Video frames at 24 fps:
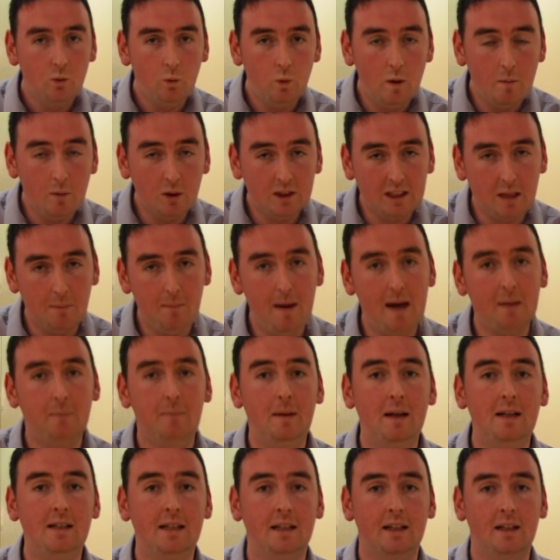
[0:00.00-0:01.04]
We must get back
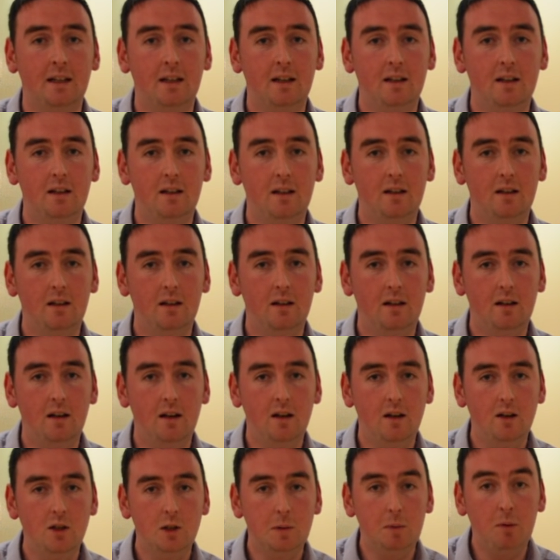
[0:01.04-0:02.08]
building
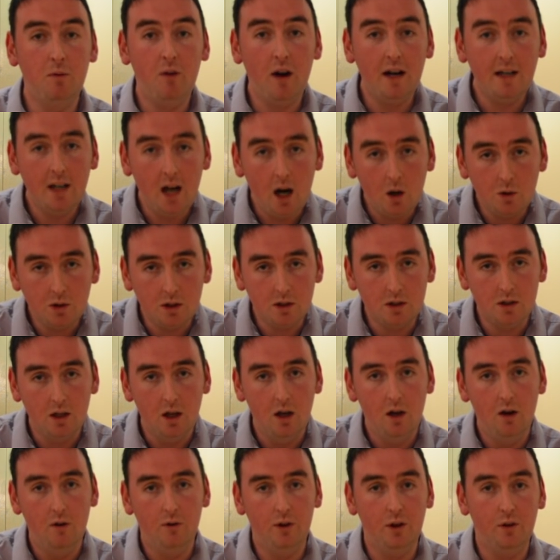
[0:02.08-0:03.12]
to provide houses
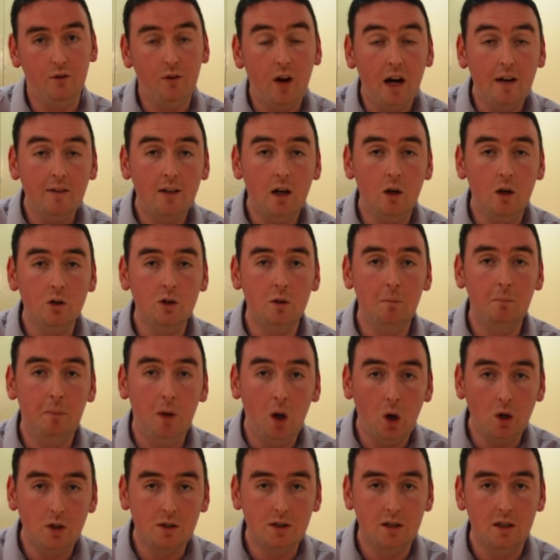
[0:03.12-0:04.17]
for the 5,000
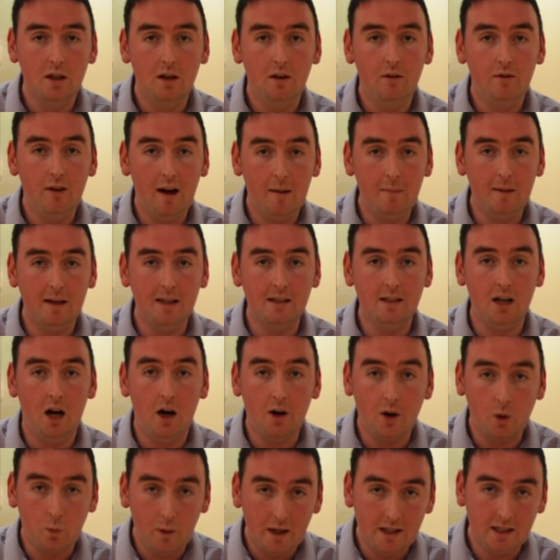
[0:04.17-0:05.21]
plus families on
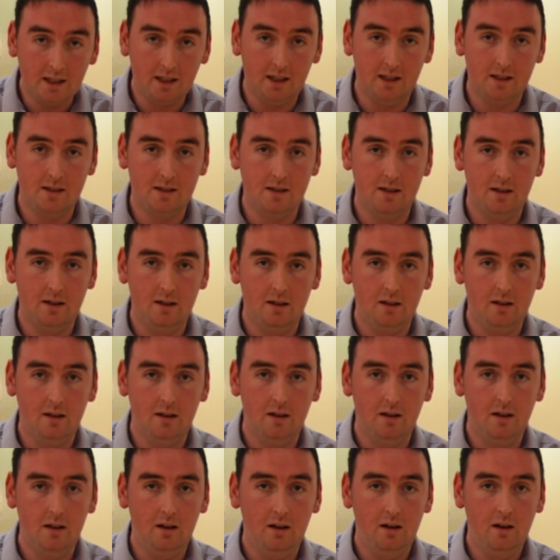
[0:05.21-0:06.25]
our waiting list.
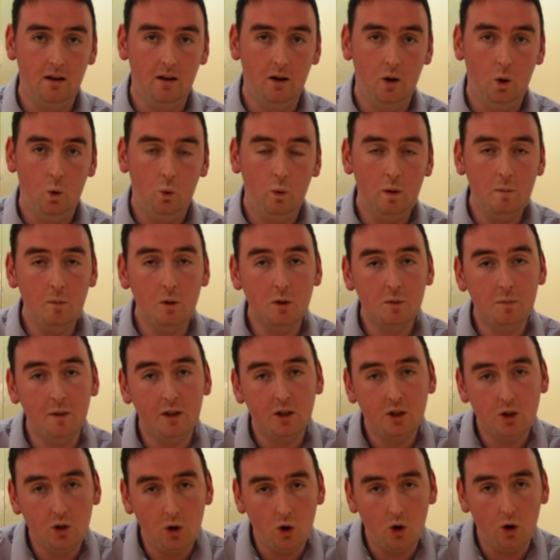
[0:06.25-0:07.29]
We must make
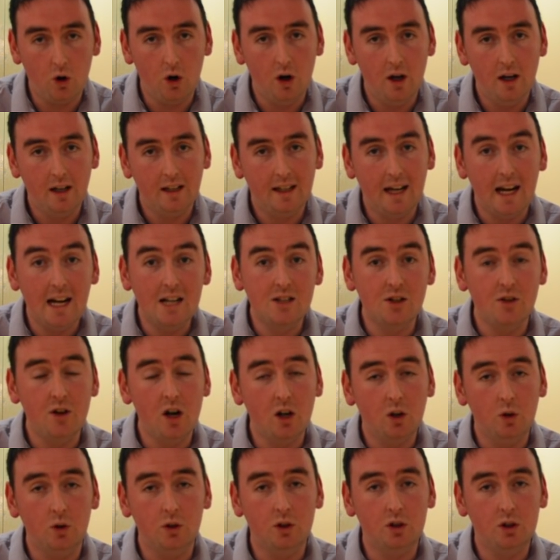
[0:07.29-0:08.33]
sure kids are
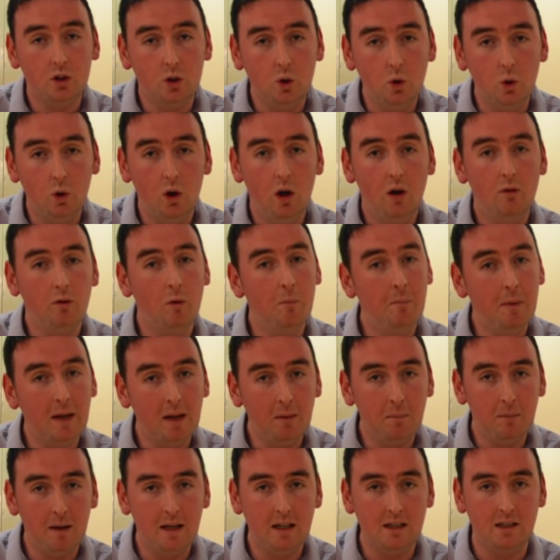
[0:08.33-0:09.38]
not going to school from
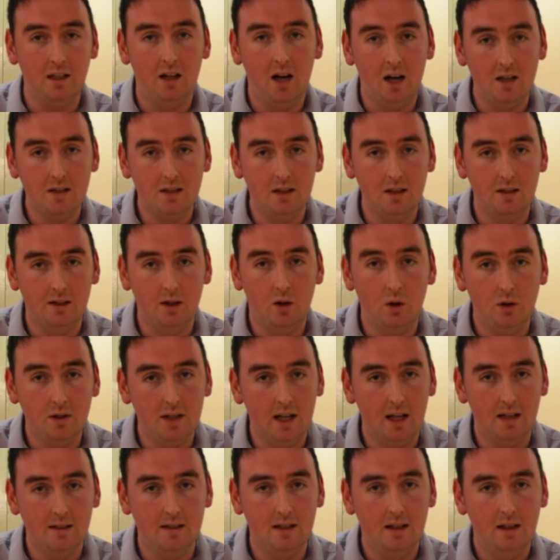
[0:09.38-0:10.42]
B&Bs and hostels and
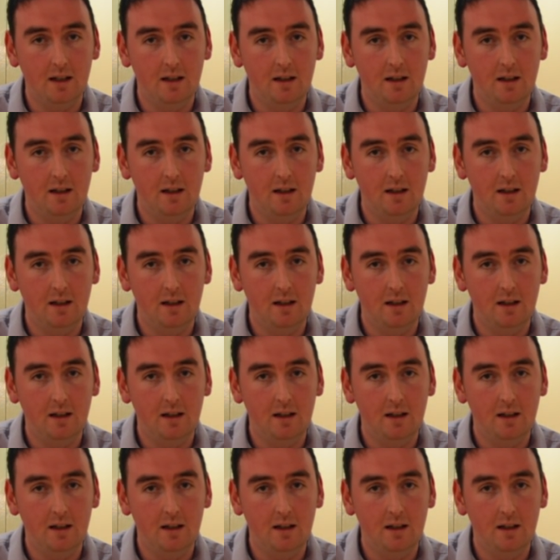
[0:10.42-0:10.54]
hotels.